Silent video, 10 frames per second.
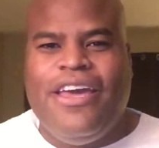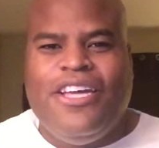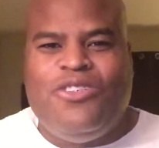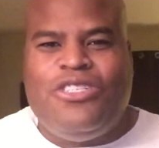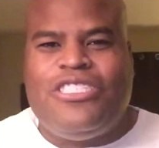
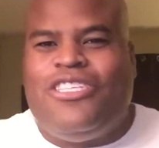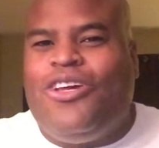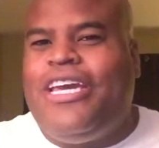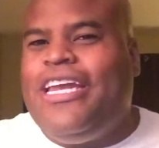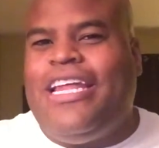She was just
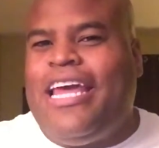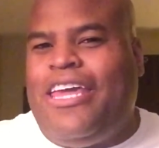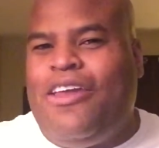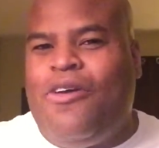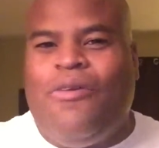looking to,
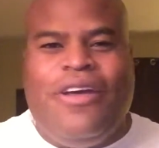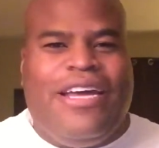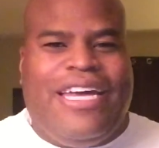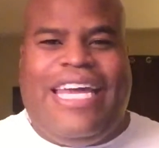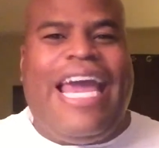like, you know,
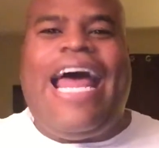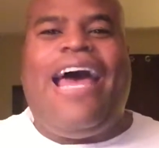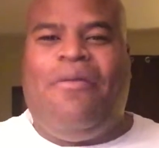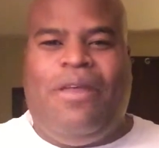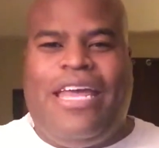get
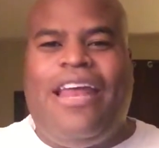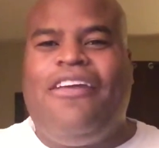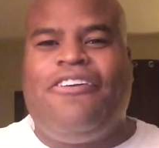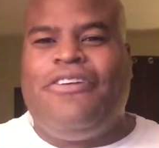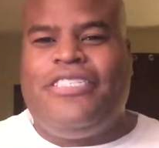at him and get
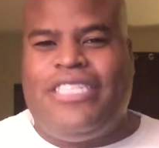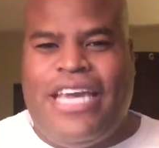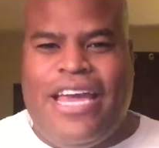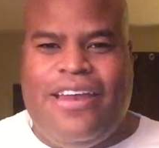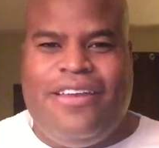under his
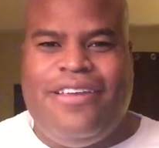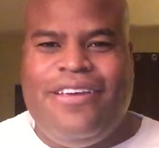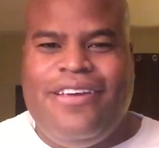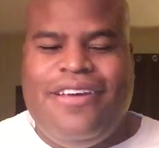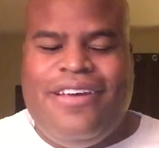skin.
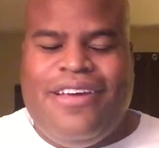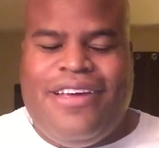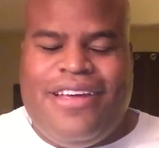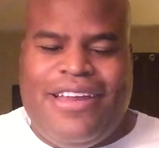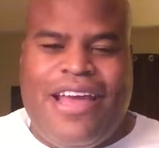
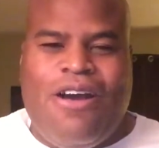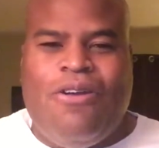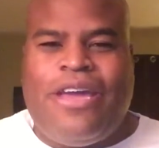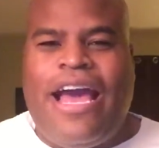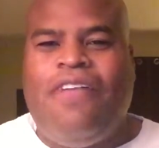
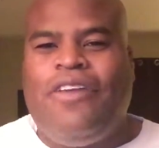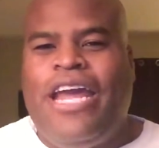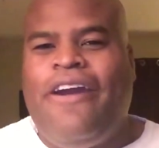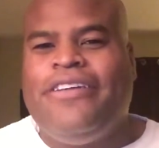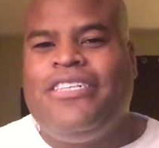Now, Calvin
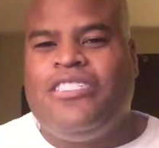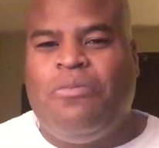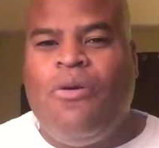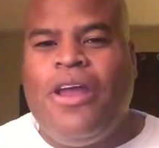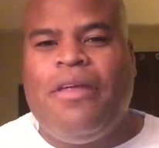Harris
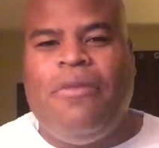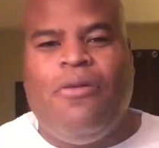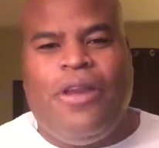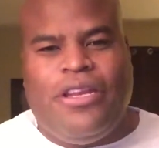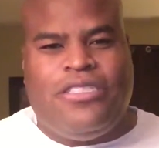disappointed me
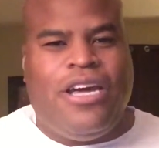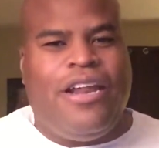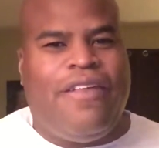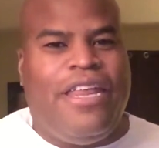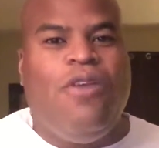when he
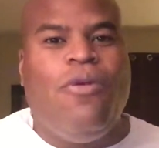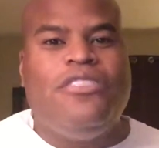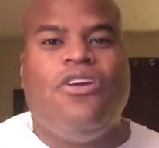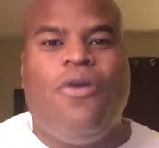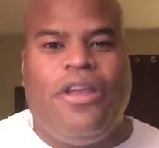decided that he
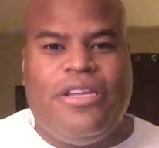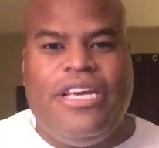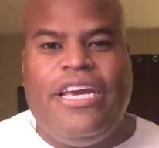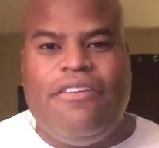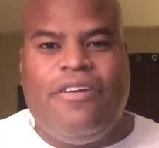wasn't going to
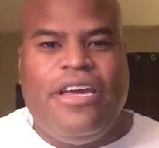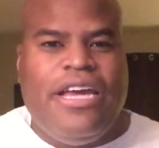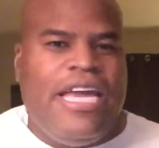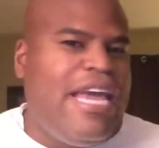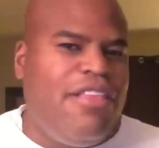leave.
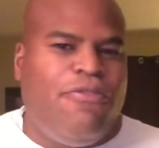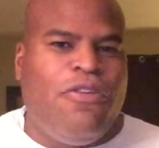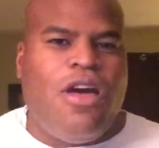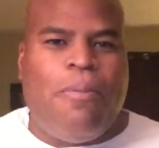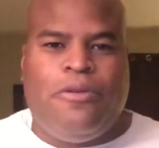He had the
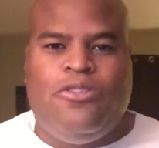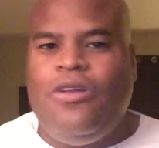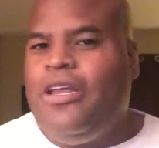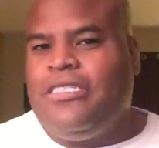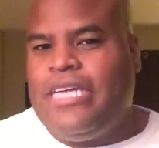full
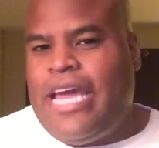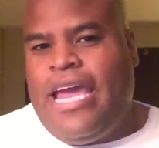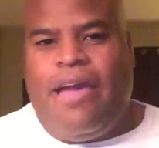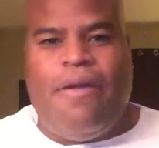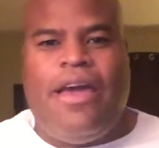opportunity to say,
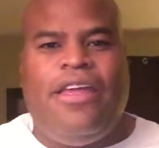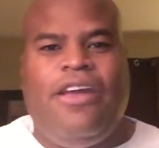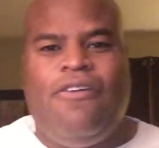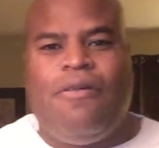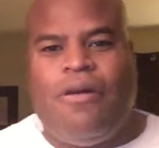hey, I'm out of
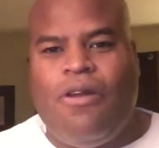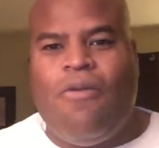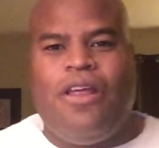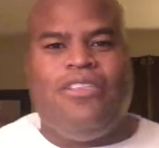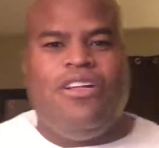here, I don't
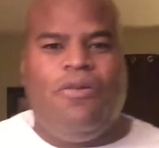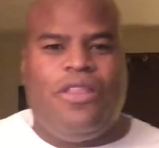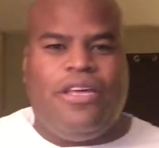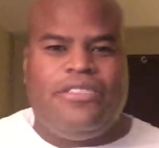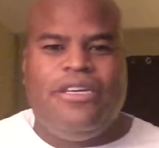want to deal with
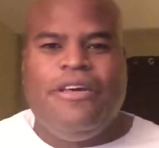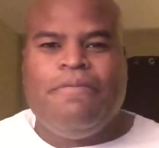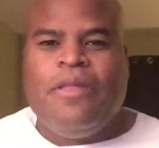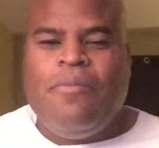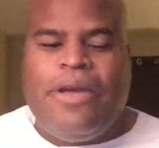this.
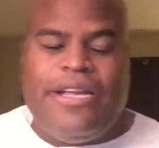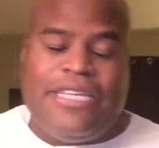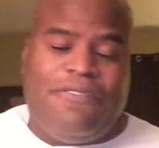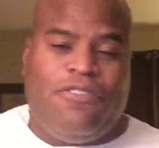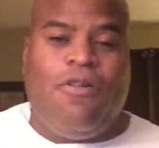Because
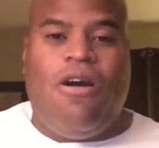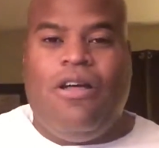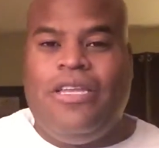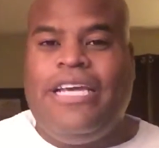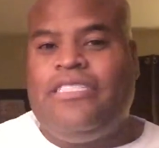after
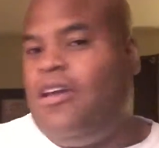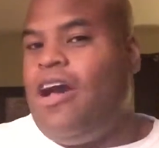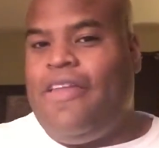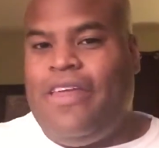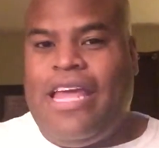all, Nick's a
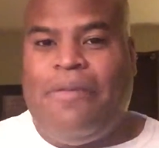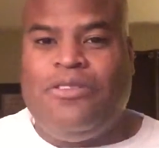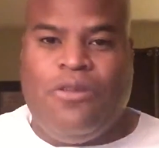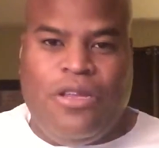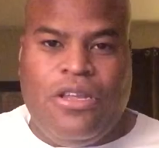guy that he
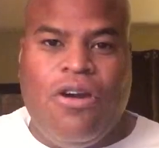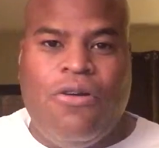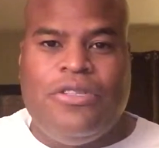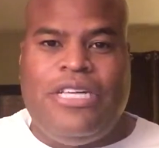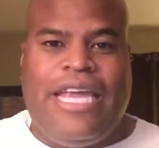absolutely
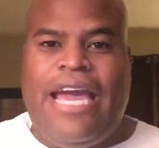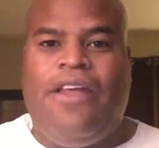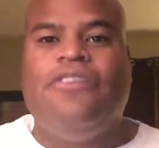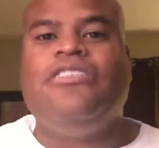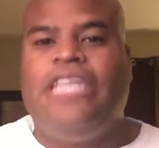loathes, he can't
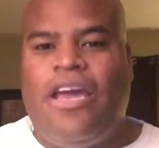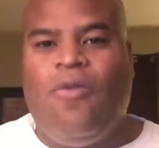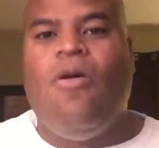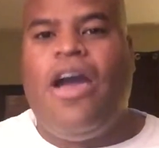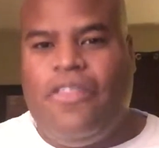
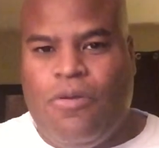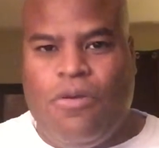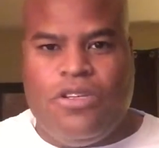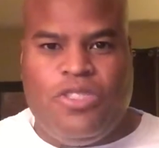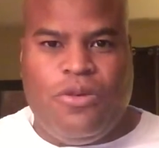understand why in the
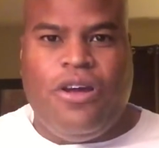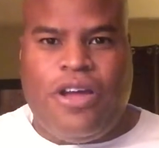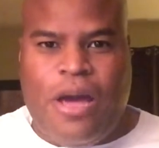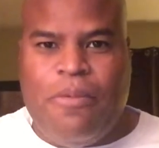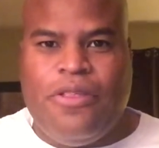world she would
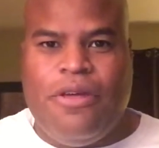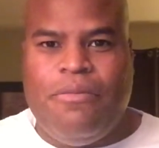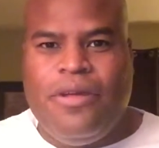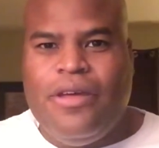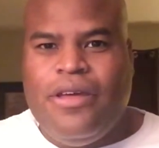hook up with
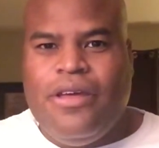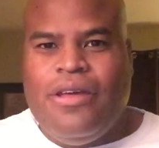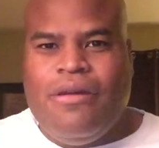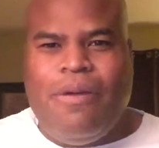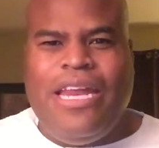him.
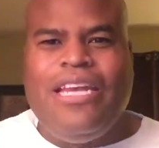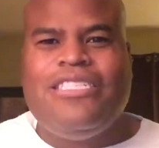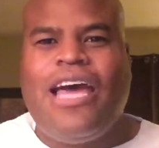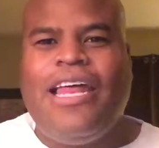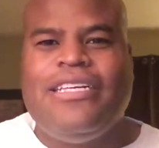But he
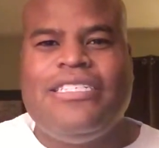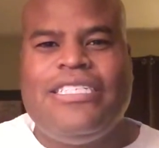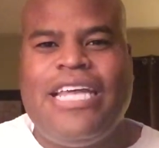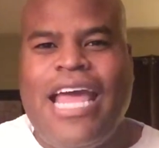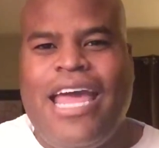decided to
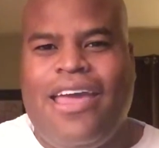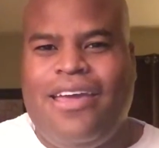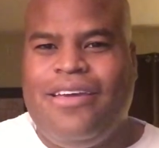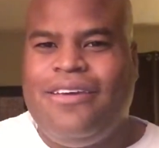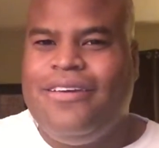
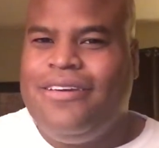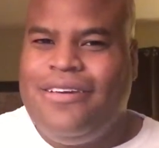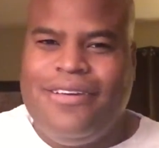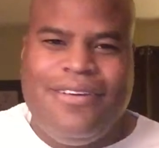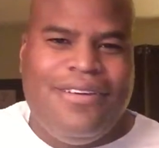stay.
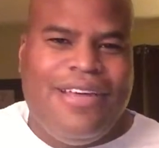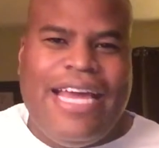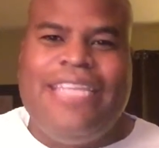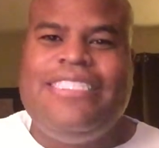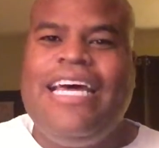
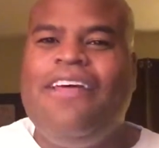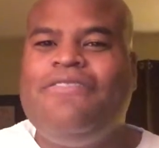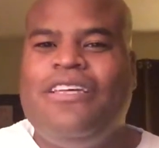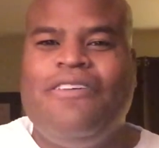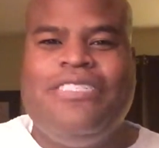Instead
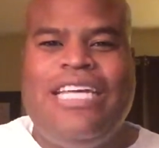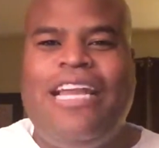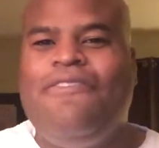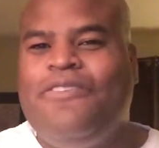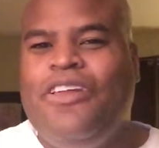
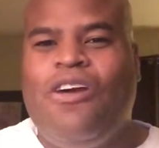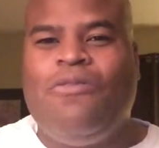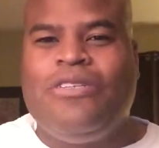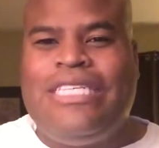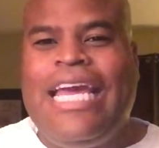of you
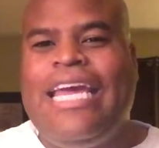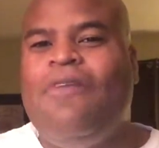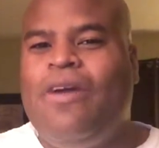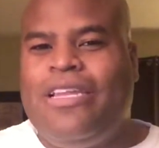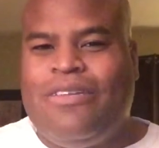know,
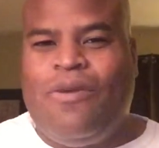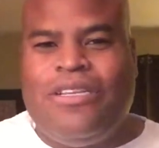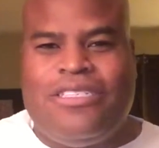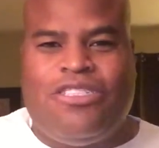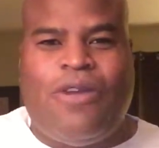taking
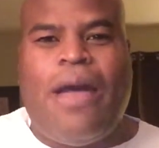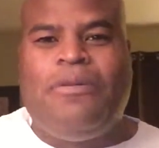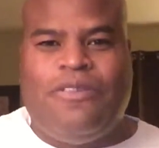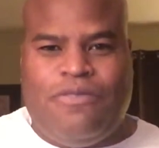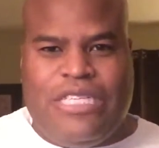what
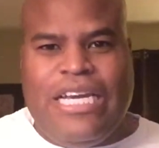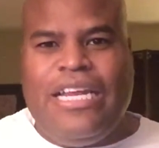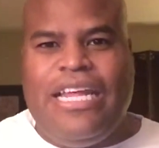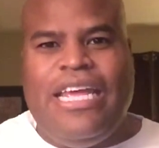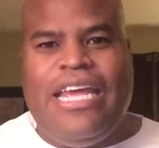scraps of
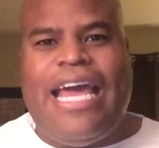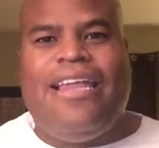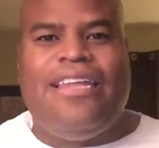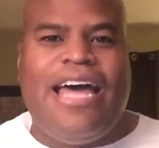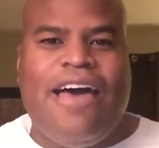dignity he
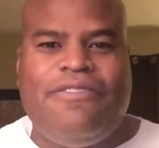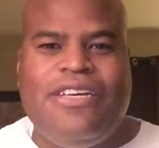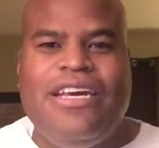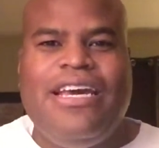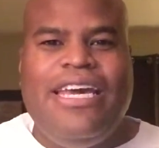had left,
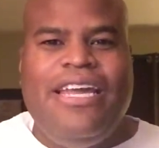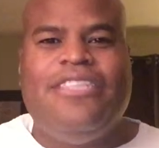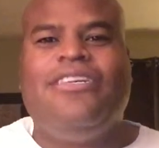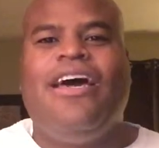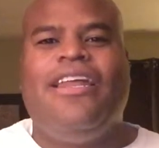he
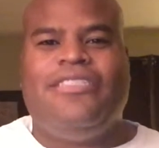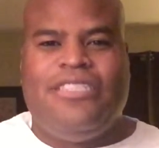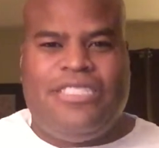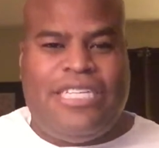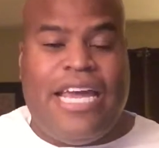decided to
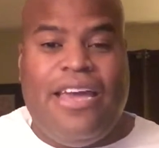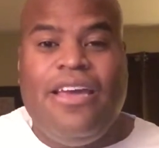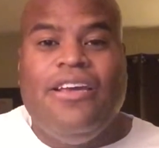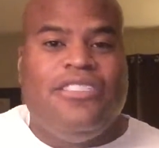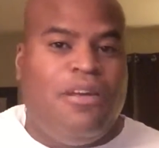stay.
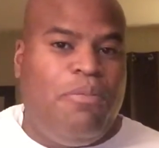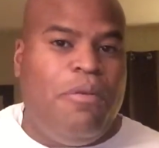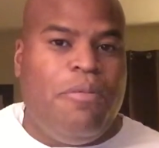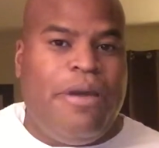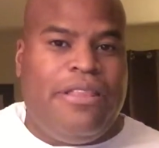Some
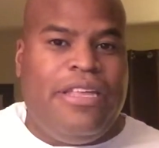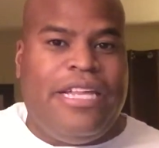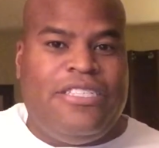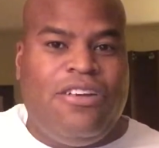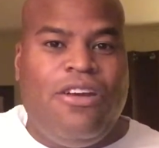people might think
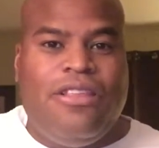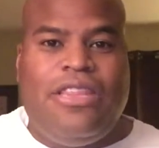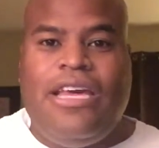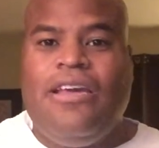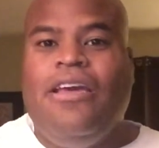that's a good
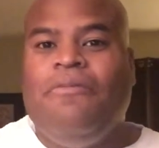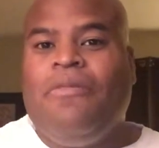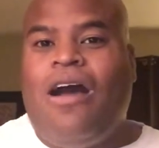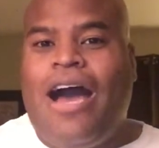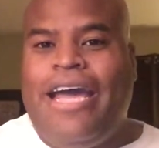thing.
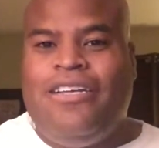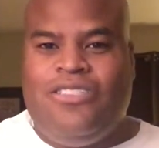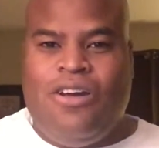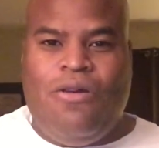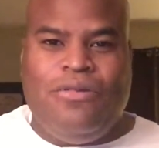I
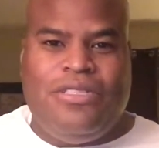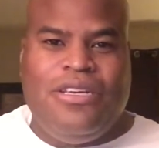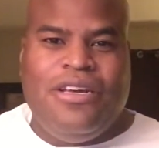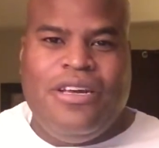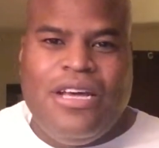don't.
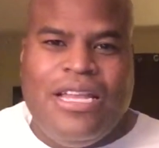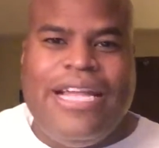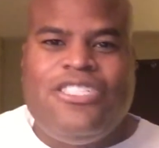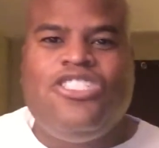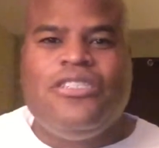
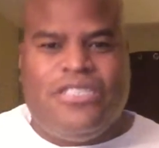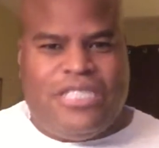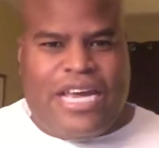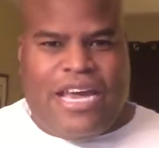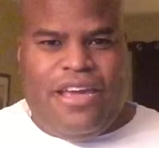Let's just
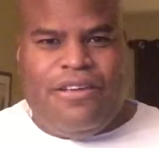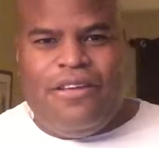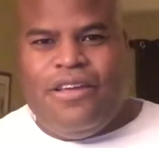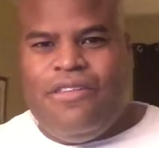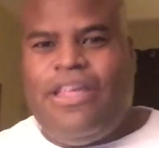say
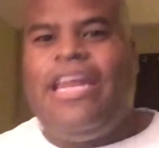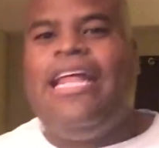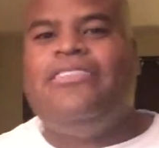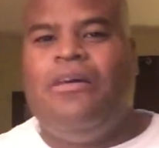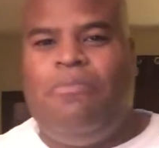that it
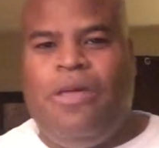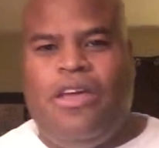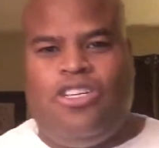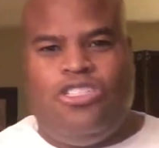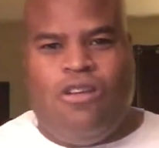ends up
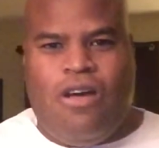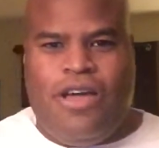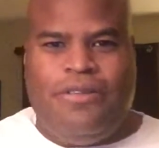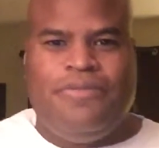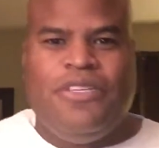being
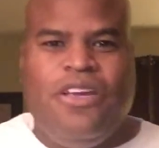Sean.